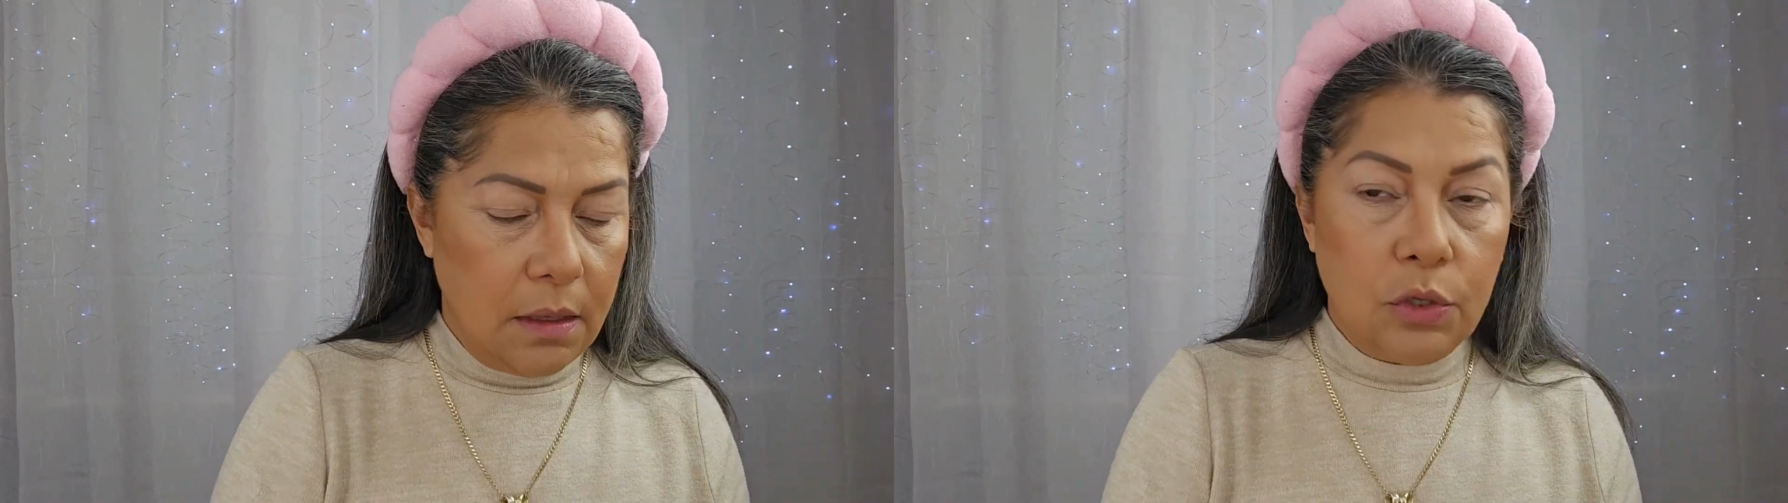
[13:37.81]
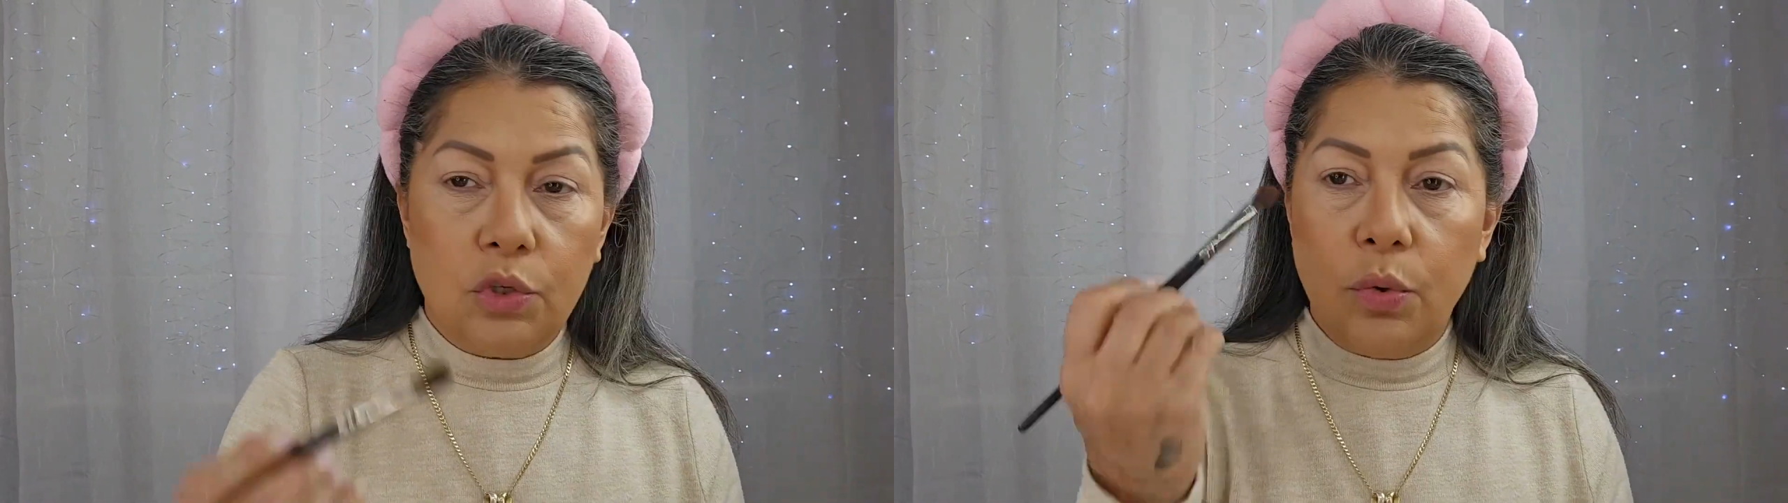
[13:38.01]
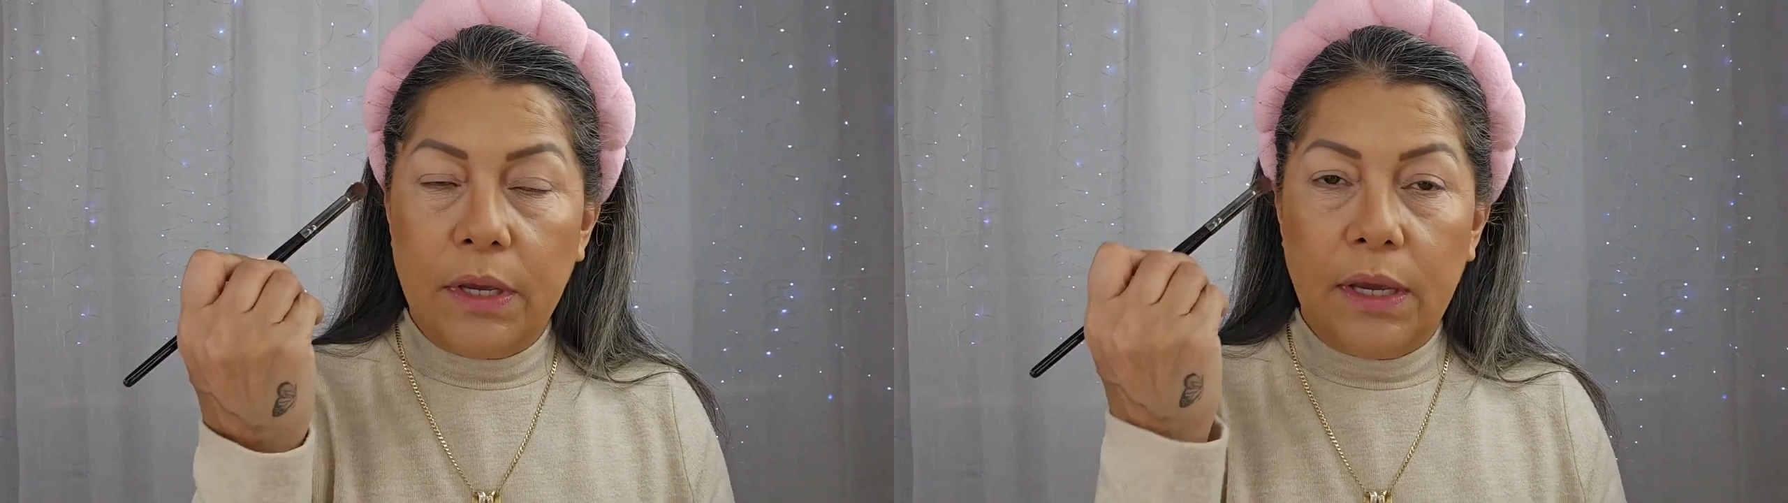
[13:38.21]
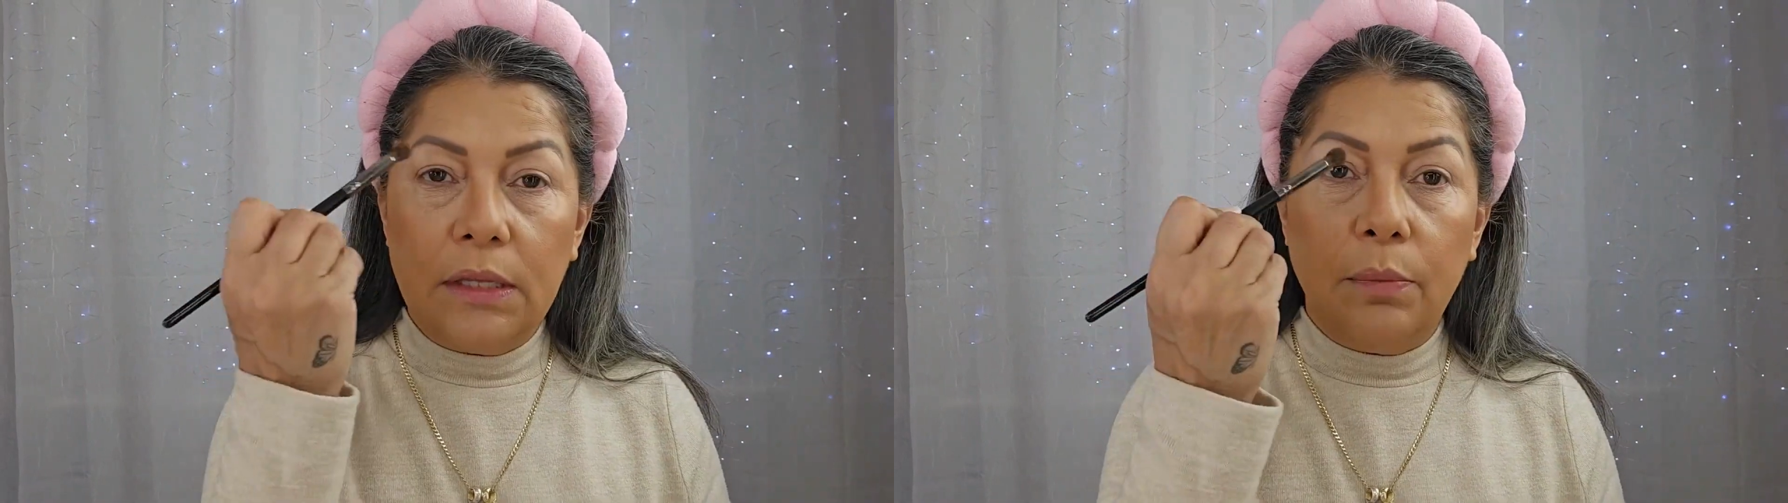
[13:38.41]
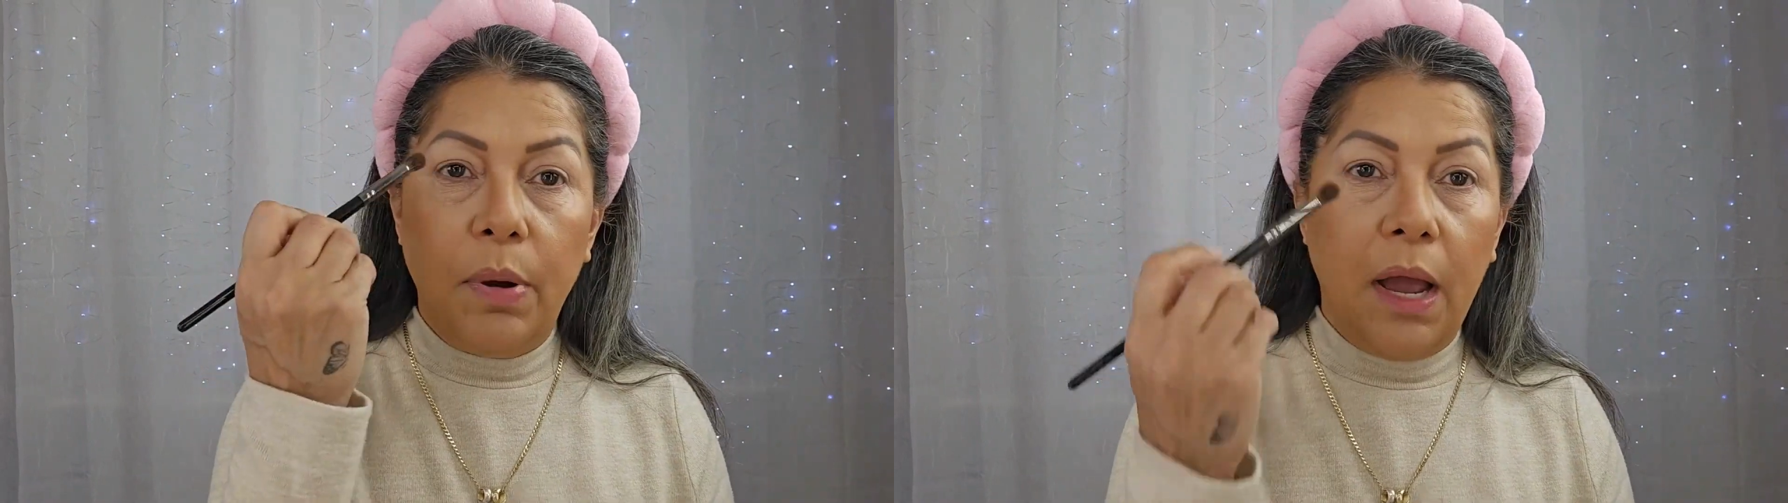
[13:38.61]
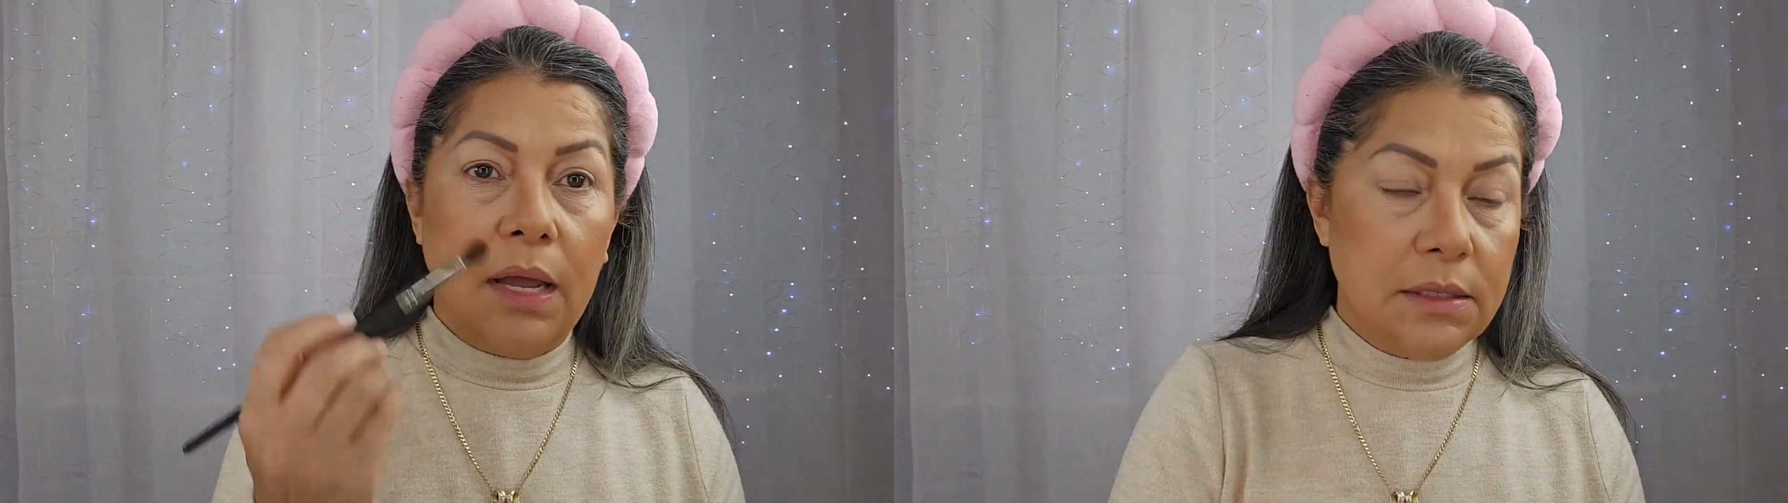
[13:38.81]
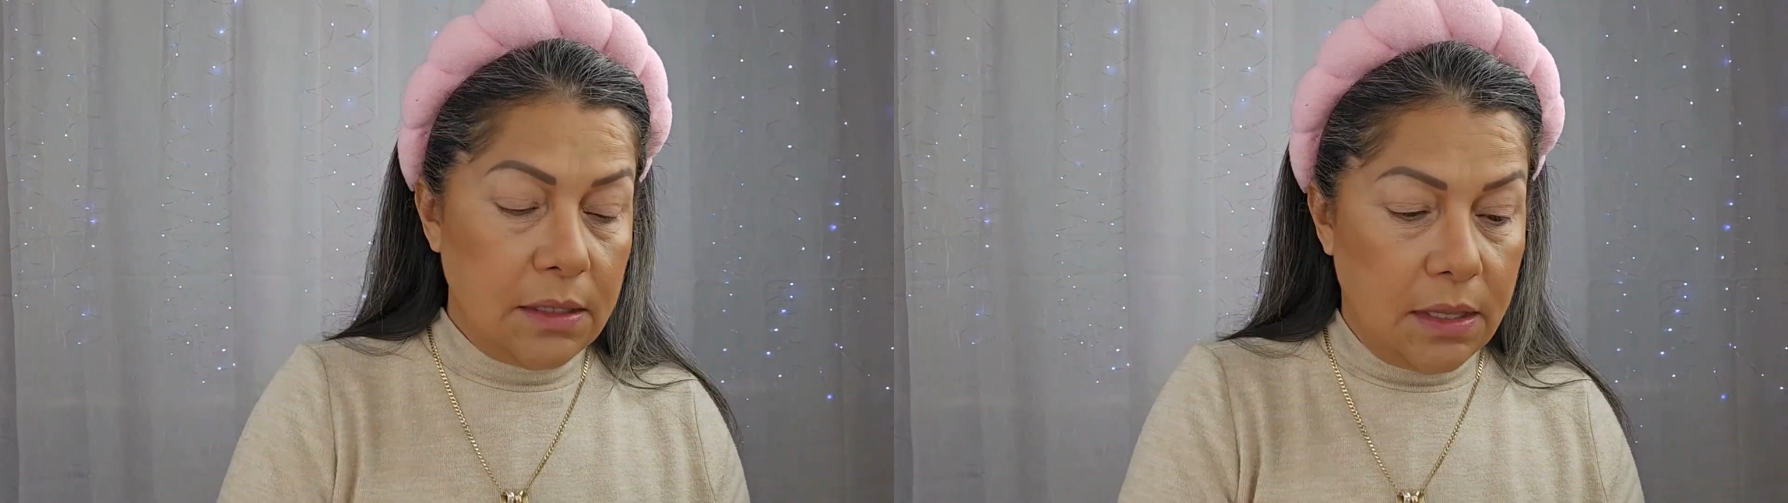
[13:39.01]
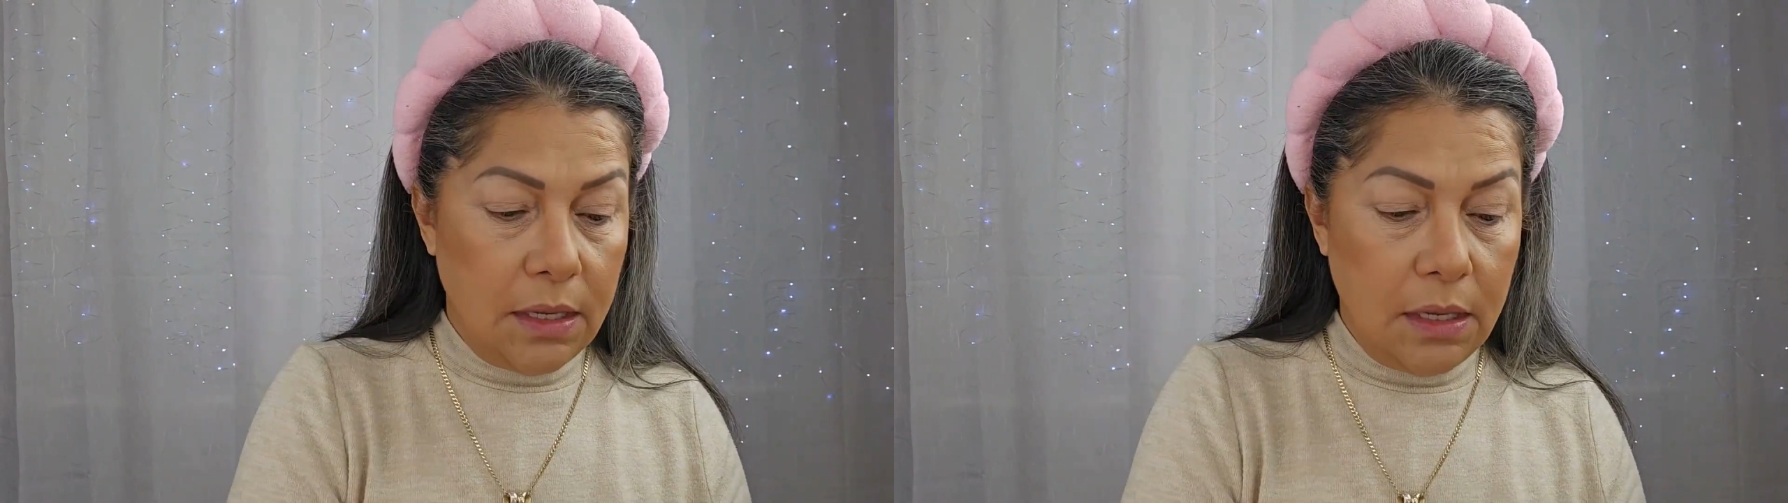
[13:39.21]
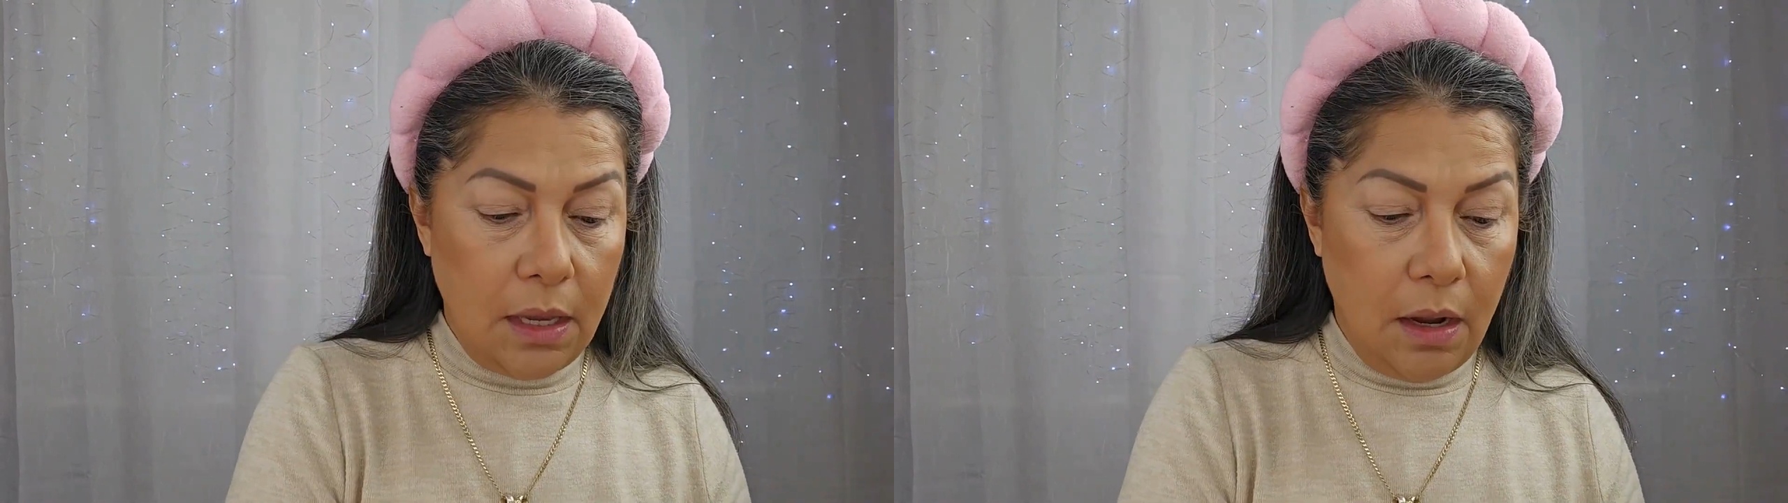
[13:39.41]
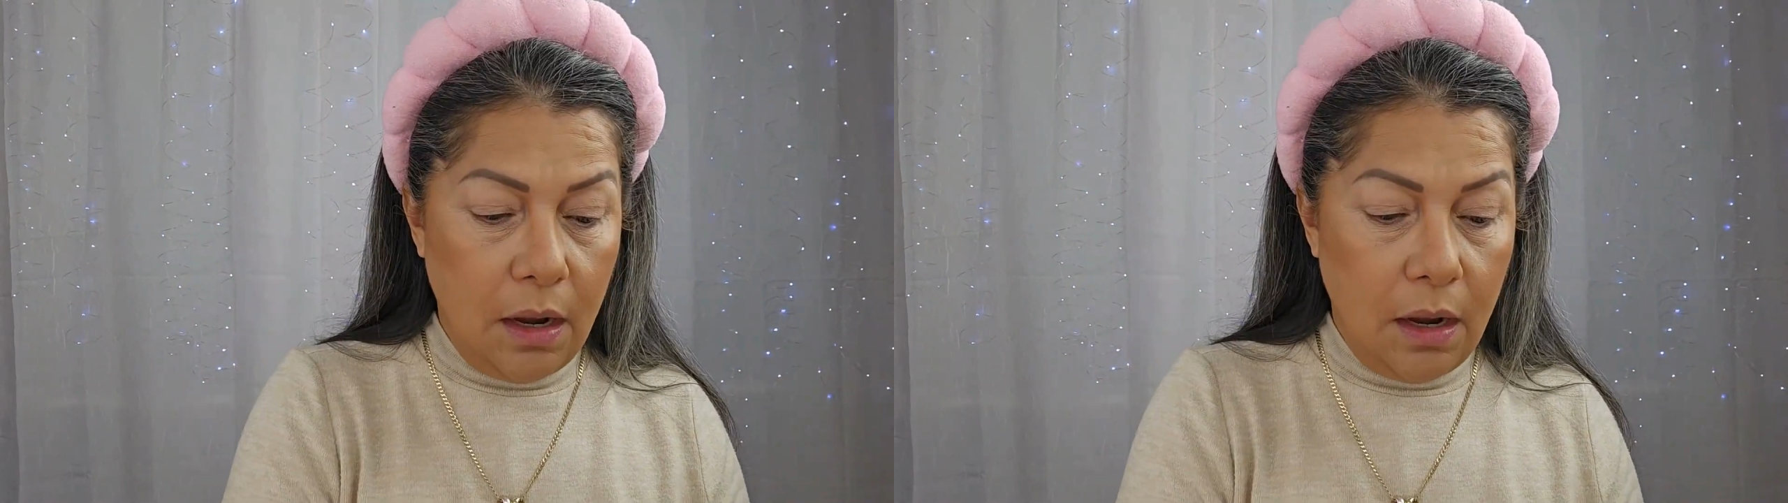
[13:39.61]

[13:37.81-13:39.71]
so I can deposit the